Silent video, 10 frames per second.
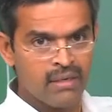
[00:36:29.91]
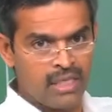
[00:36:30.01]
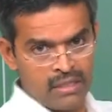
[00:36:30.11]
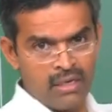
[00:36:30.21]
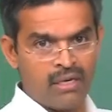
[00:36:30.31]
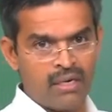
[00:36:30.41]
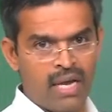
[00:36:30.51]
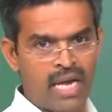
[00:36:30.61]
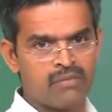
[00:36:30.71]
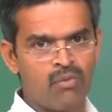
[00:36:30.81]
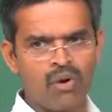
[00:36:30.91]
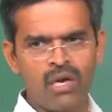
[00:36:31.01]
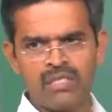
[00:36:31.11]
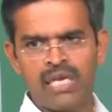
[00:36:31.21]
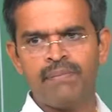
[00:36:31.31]
tethered has more or
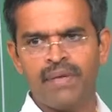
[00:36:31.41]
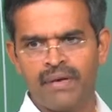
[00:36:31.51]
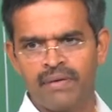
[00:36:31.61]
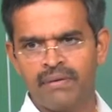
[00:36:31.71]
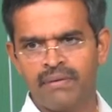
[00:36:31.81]
less same period